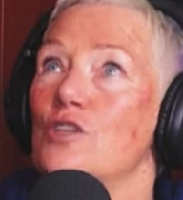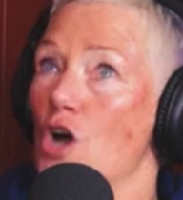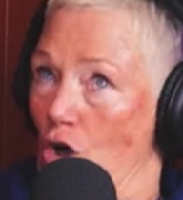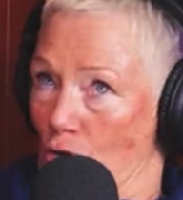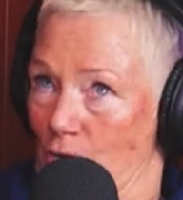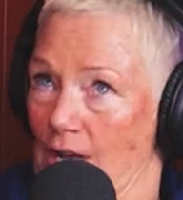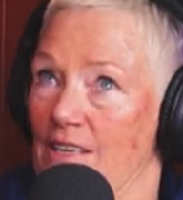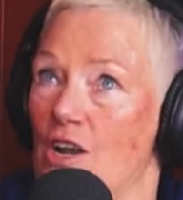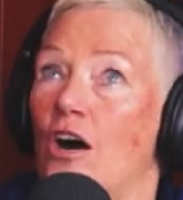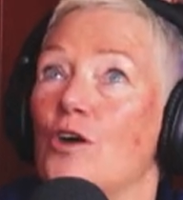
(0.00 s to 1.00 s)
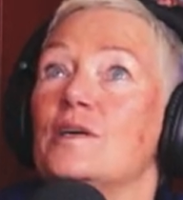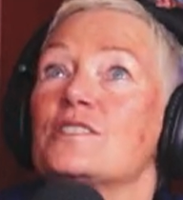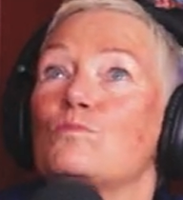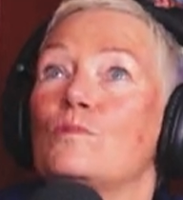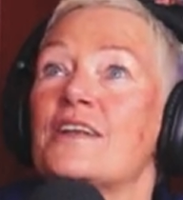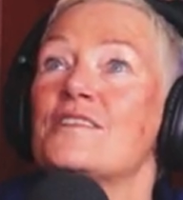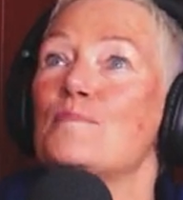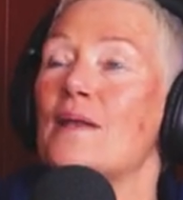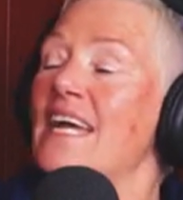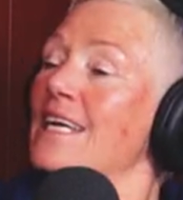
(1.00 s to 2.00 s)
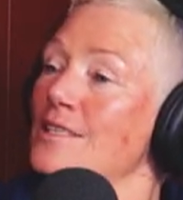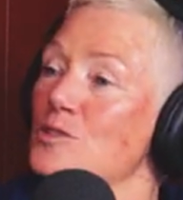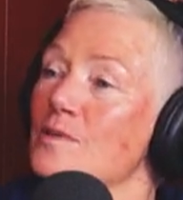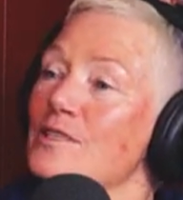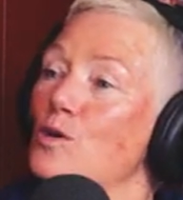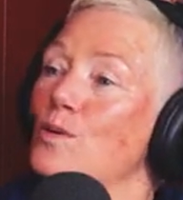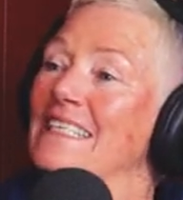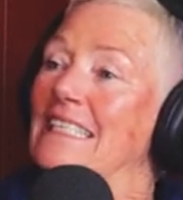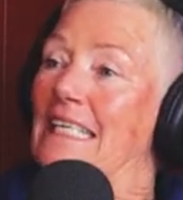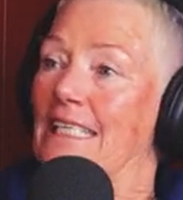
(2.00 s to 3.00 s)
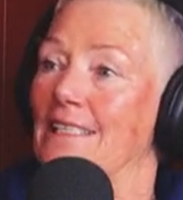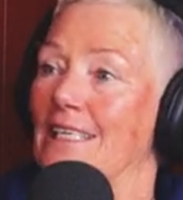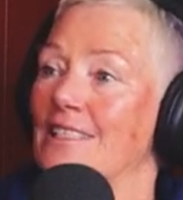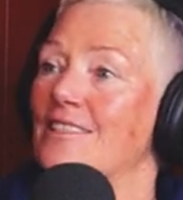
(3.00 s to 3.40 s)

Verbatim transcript: No. No. No, it's one of the Blackadders with Queenie in it.